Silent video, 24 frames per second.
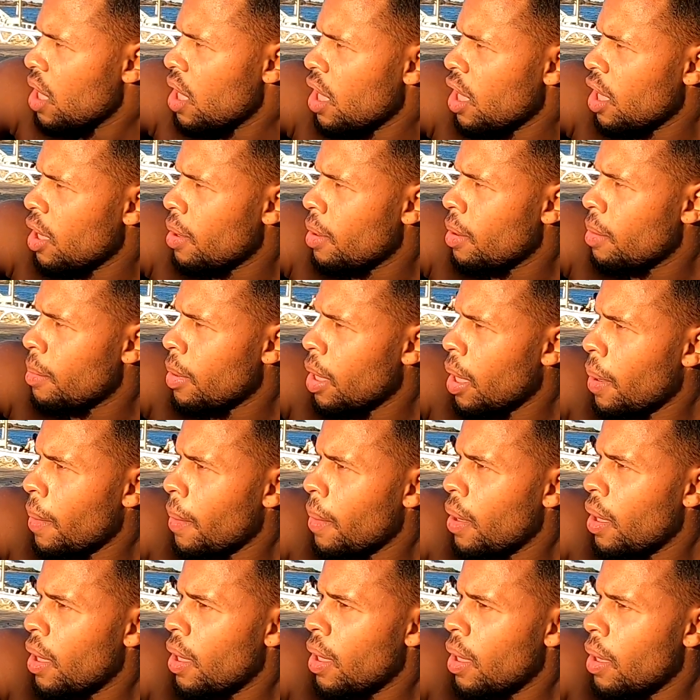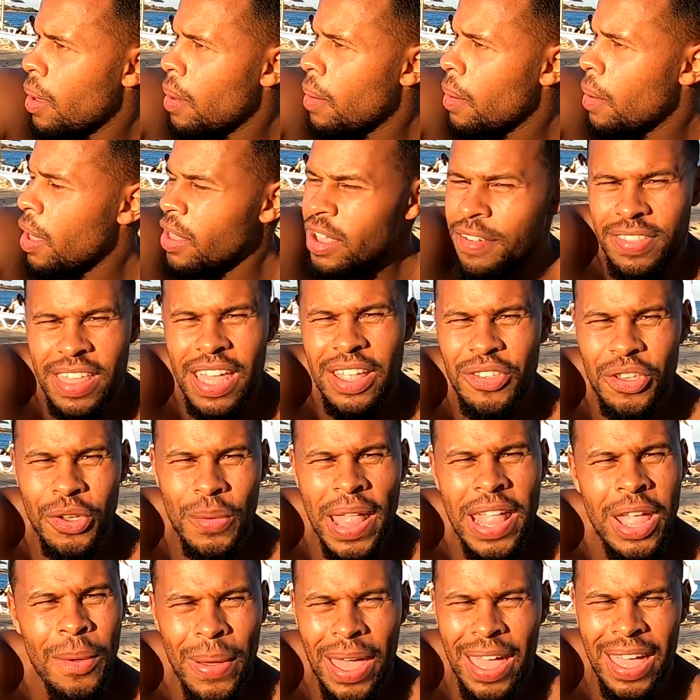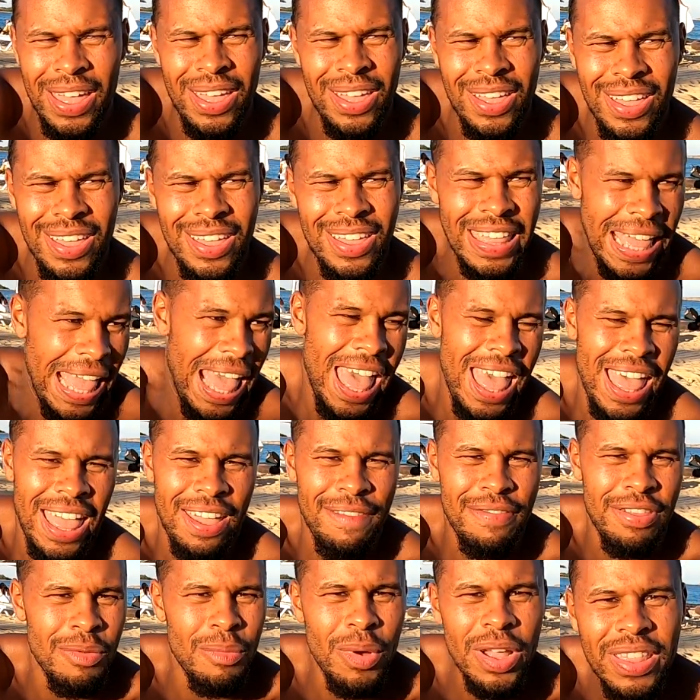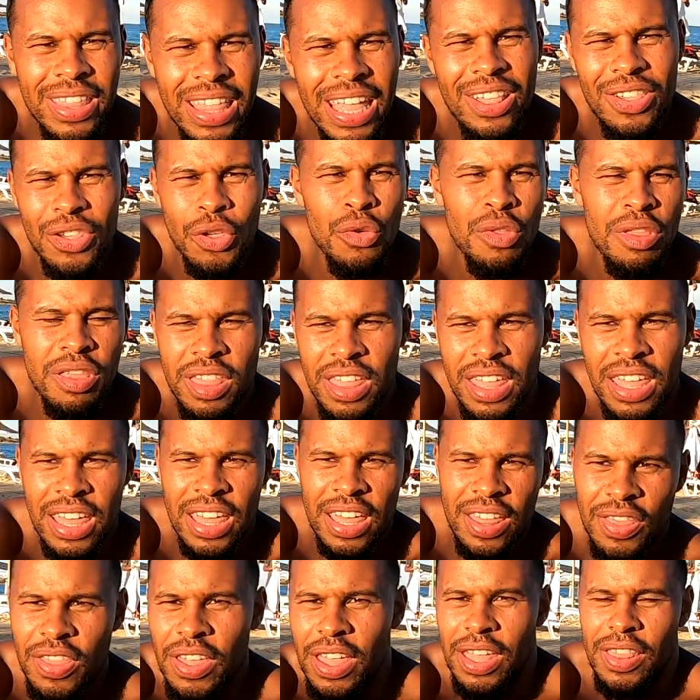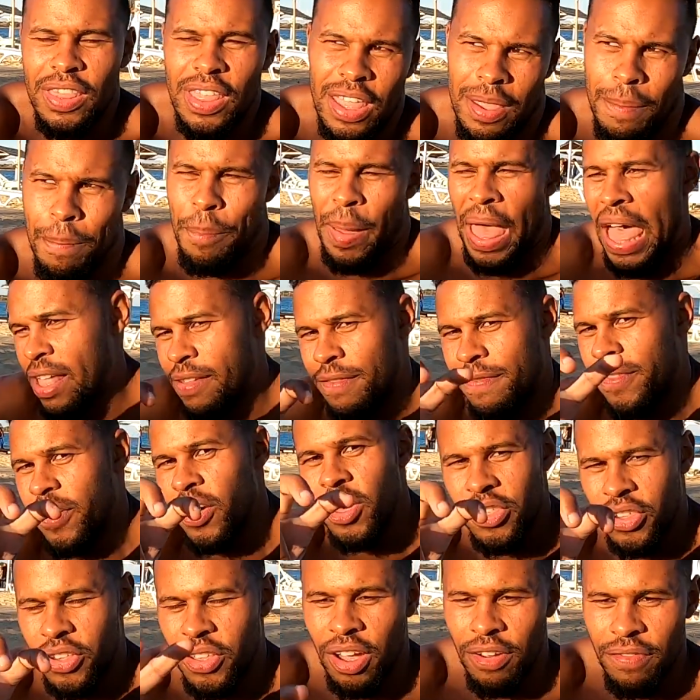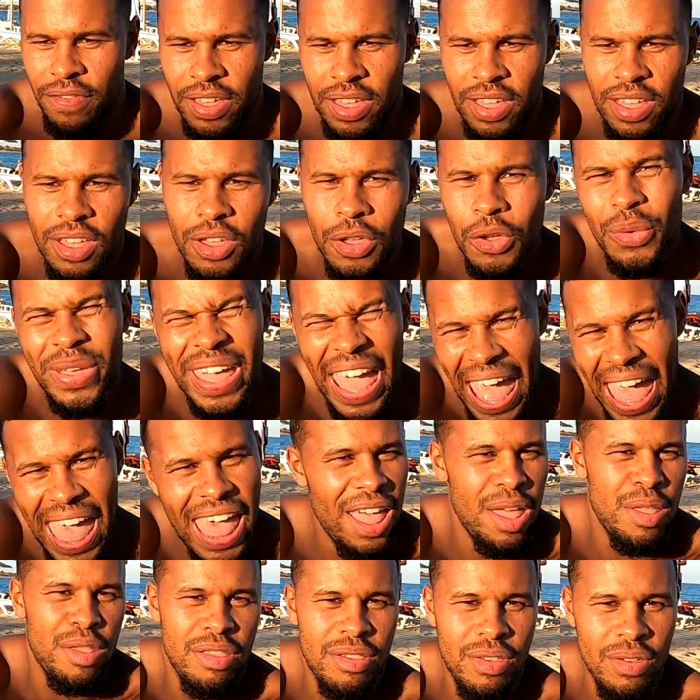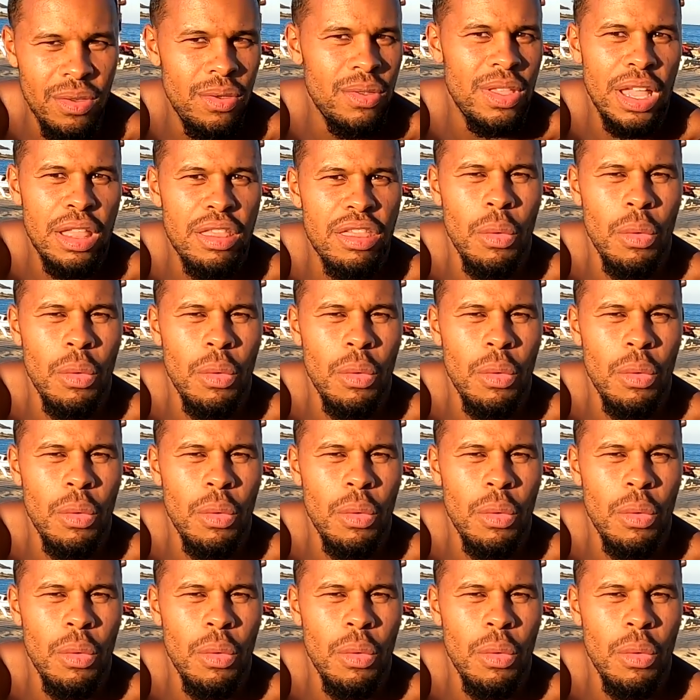Um, and if they do anyway, yeah, if someone did use the, the, the, bad version of it, who cares, dude?